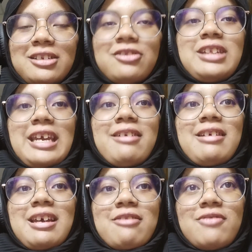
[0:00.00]
Today,
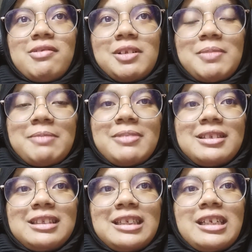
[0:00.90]
we will be
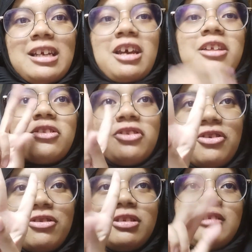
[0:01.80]
presenting
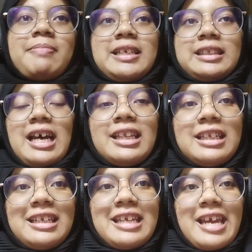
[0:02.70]
two topics
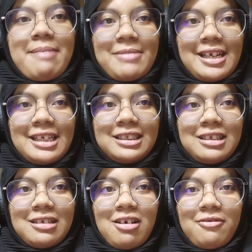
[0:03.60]
under the
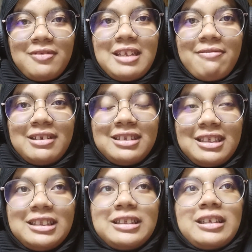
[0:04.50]
application of
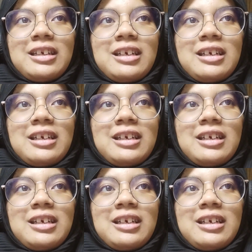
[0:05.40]
differentiation.